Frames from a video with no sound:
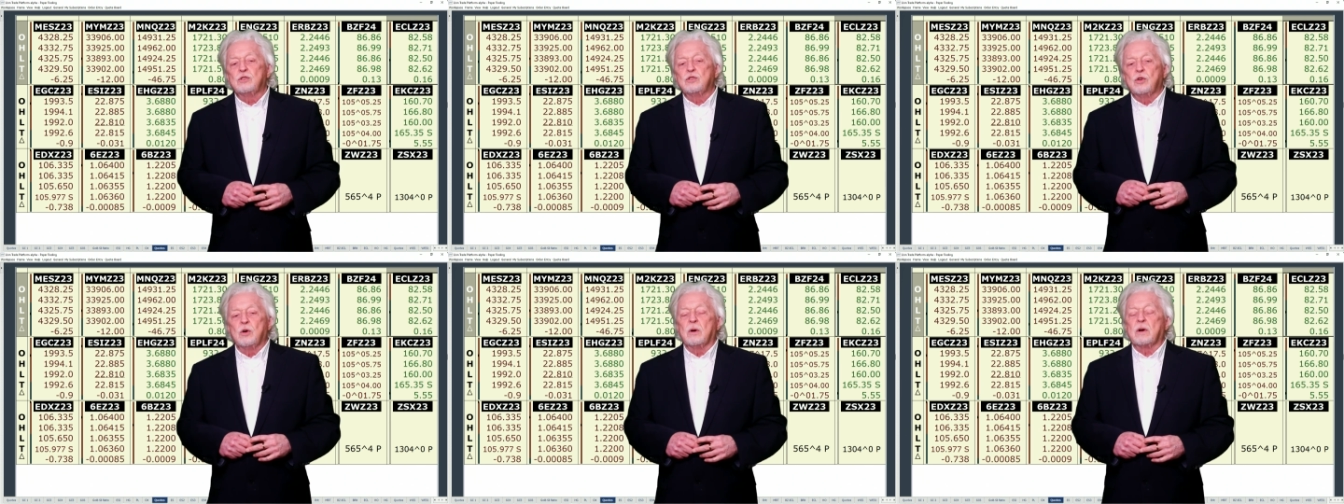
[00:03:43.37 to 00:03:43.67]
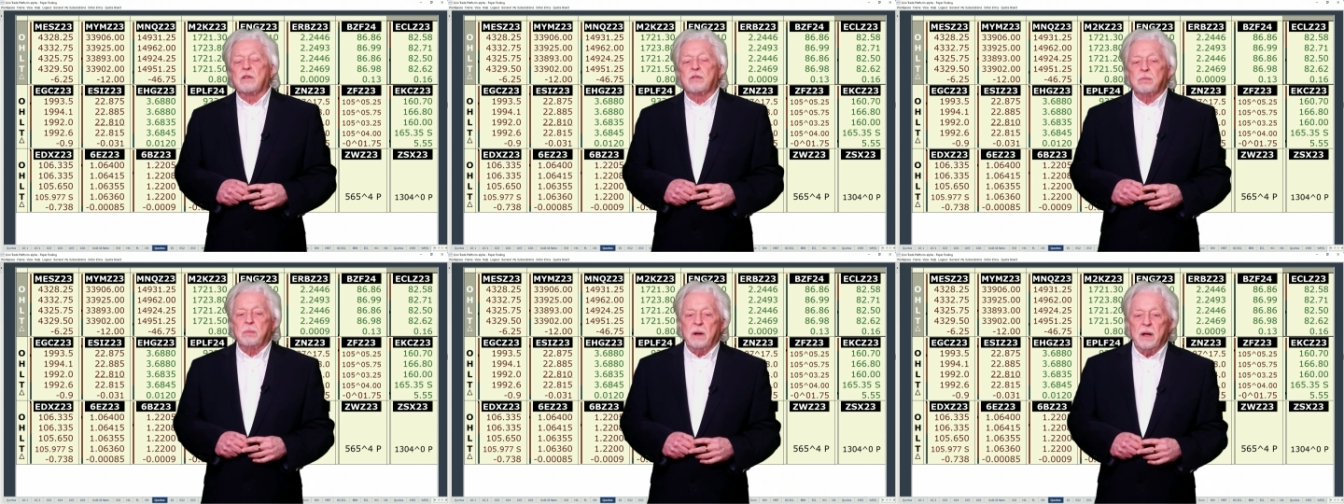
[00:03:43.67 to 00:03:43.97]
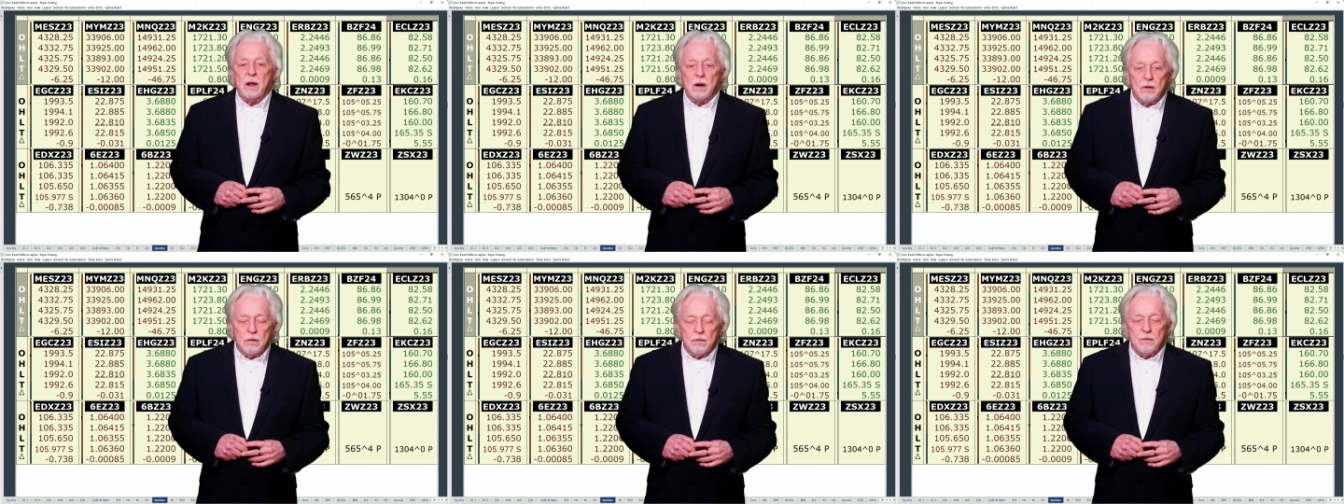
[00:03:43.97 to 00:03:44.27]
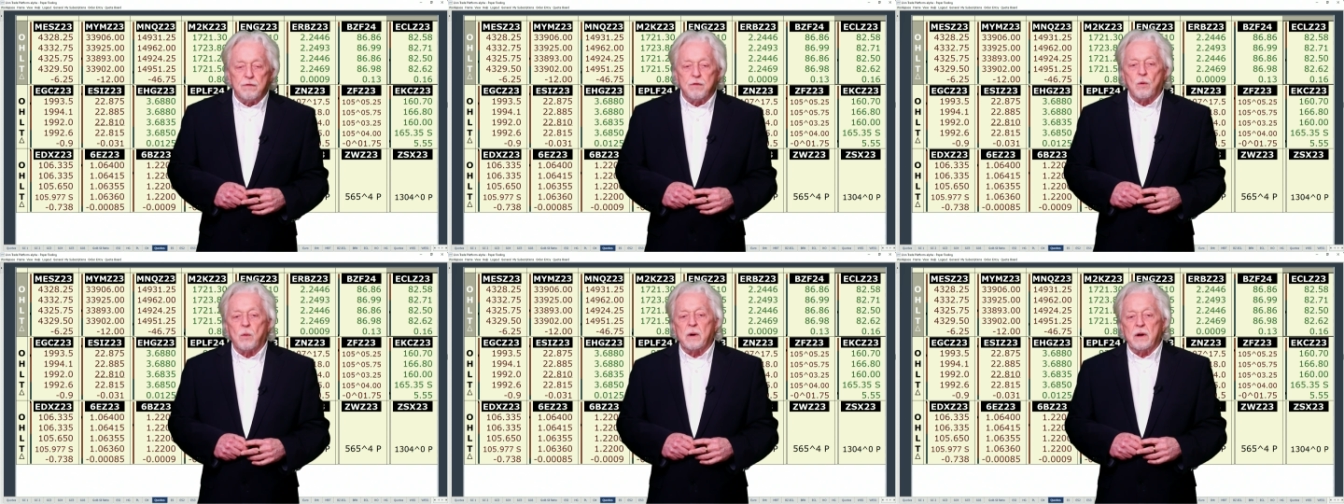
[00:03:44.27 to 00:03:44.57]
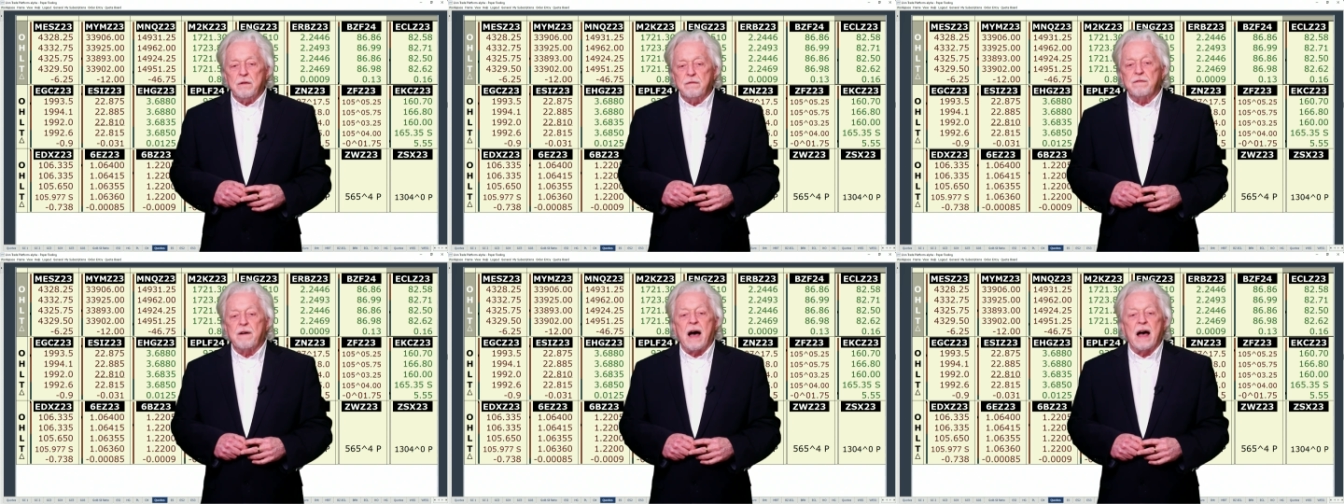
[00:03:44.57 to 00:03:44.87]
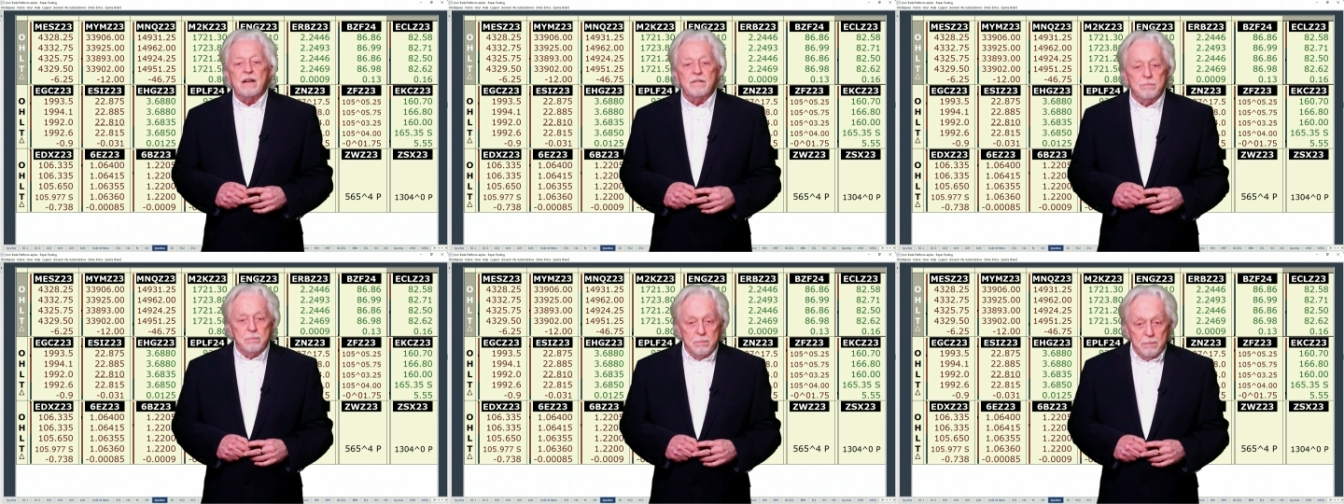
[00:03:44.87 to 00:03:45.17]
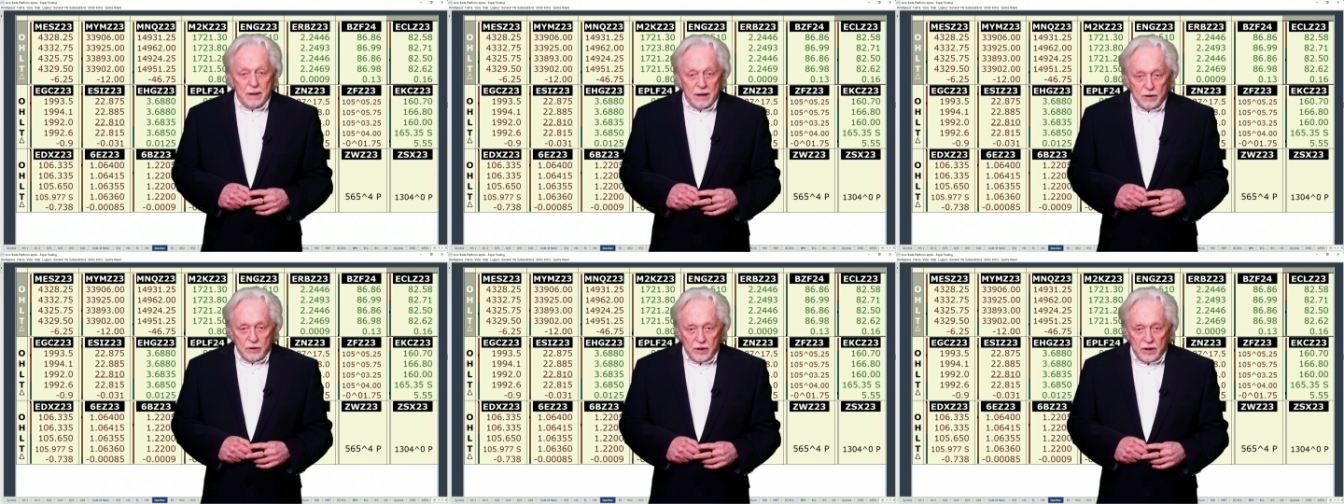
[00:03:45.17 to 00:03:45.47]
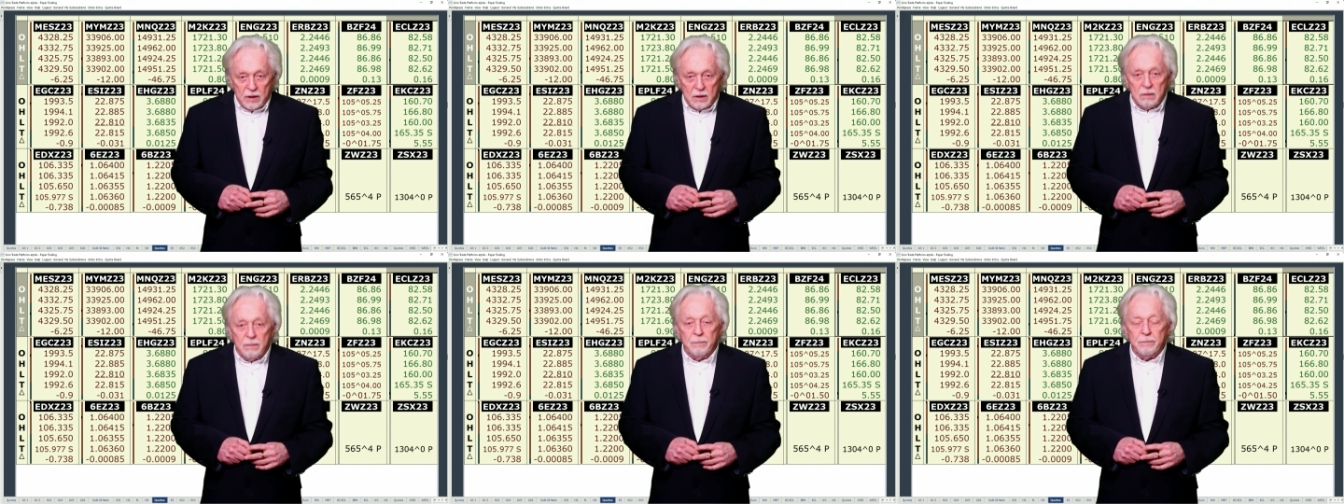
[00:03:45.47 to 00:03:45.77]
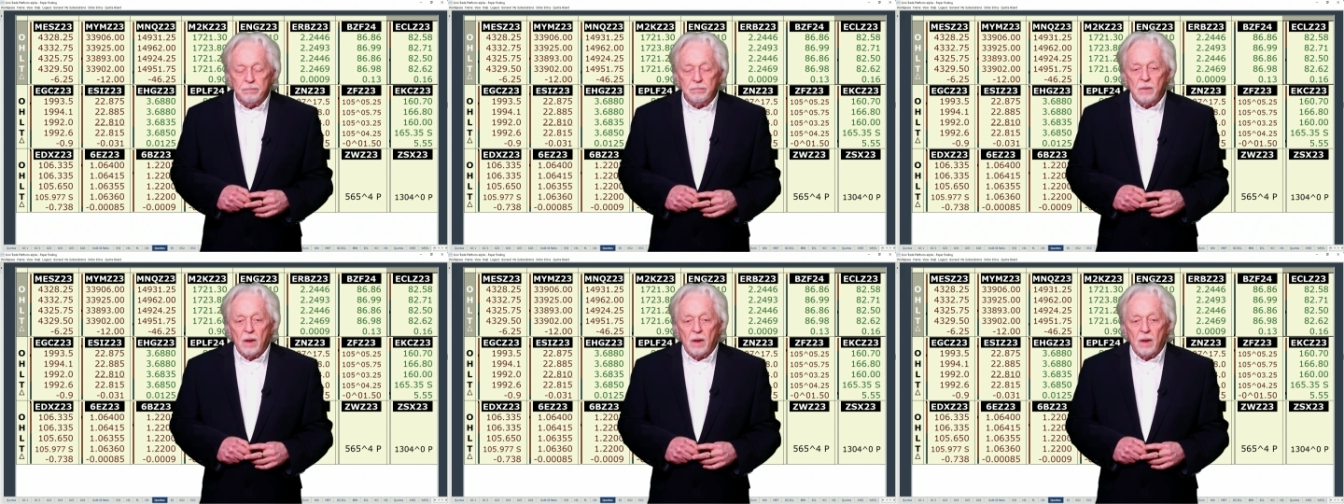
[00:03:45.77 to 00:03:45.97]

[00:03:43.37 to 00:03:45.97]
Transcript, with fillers: took 345 million,